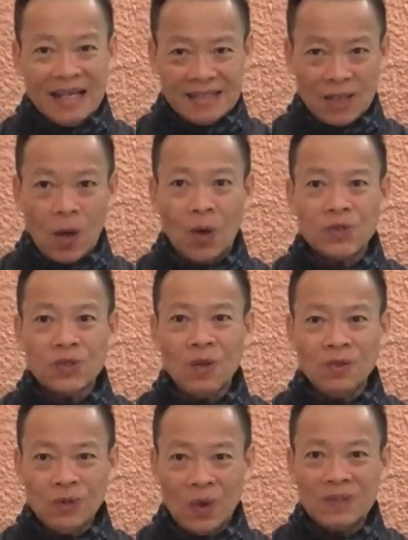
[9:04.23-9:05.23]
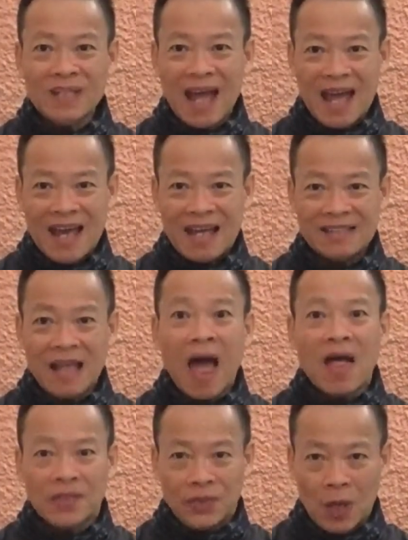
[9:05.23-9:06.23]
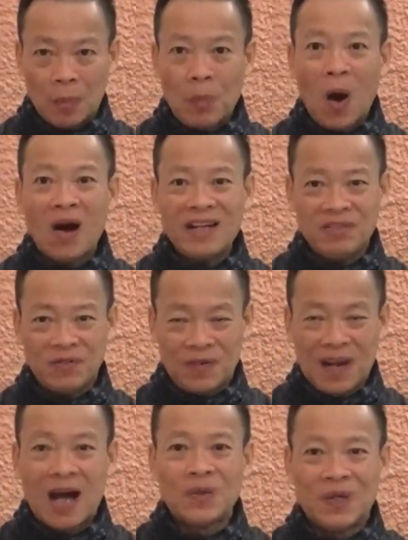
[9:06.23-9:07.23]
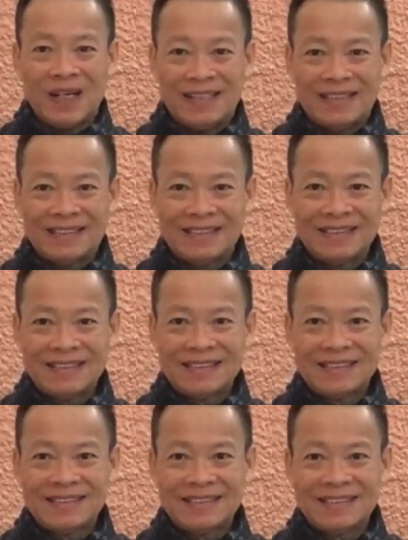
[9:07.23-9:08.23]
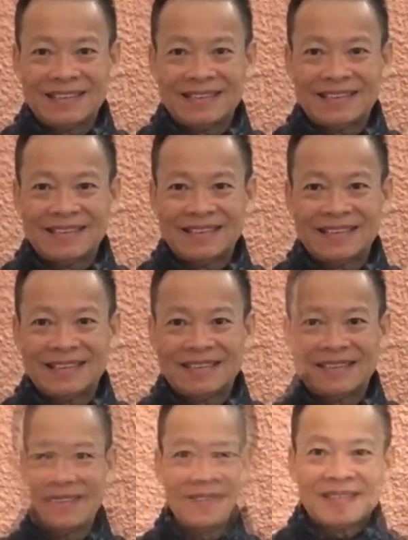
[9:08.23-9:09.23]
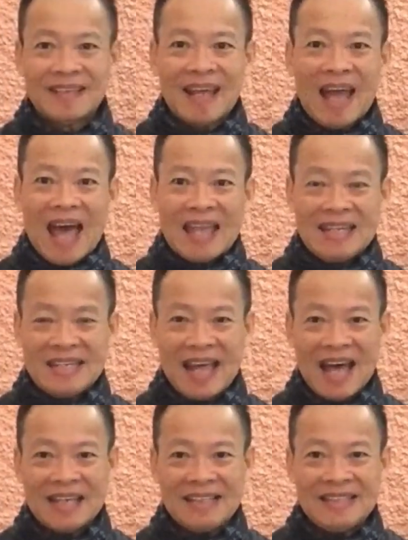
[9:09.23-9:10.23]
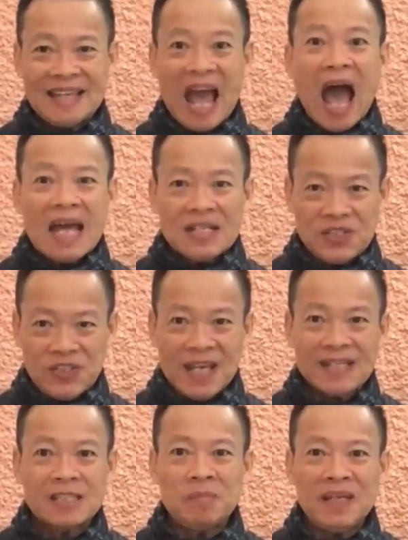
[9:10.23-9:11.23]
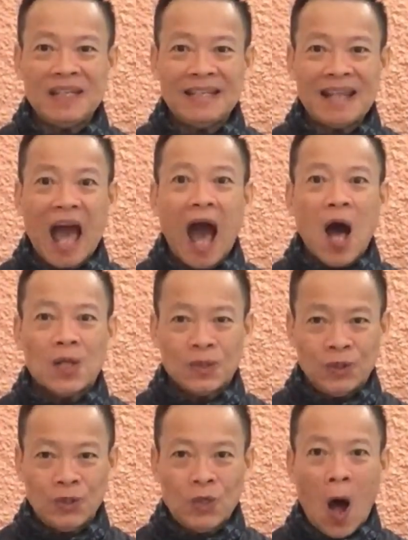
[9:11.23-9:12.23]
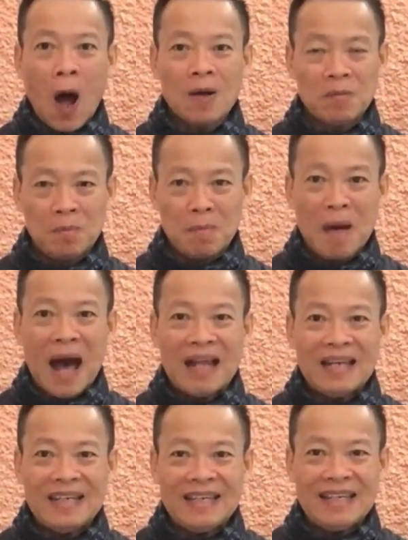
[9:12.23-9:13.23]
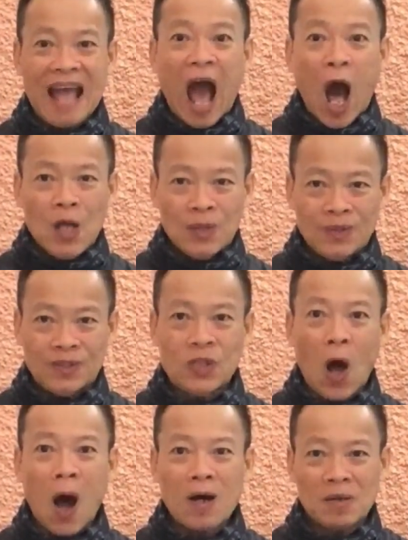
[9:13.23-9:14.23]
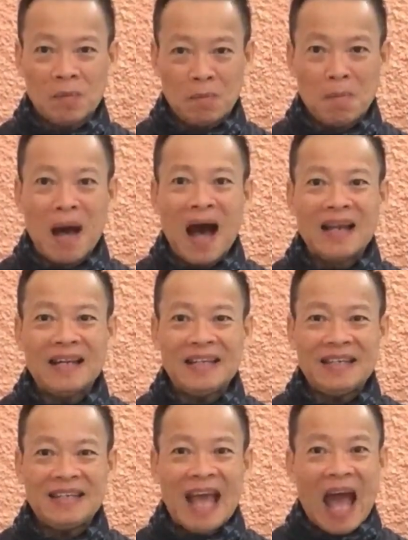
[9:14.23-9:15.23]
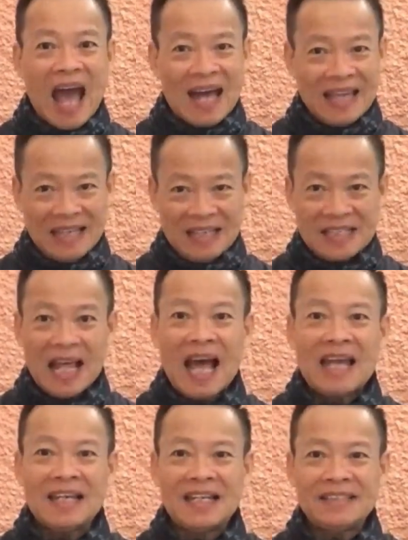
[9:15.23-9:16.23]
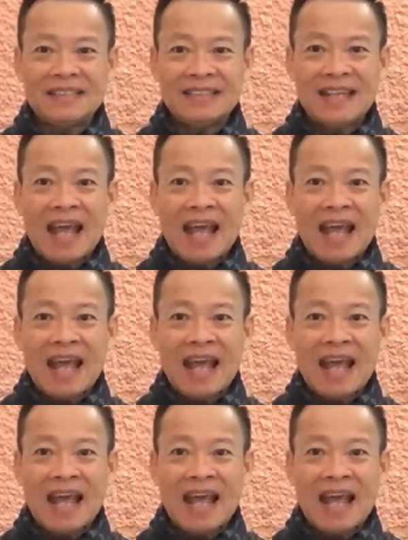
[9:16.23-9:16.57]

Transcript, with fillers: is also known as the boy flower. Whoa. 9. Jasmine Dog Mali Dog Mali In Thailand,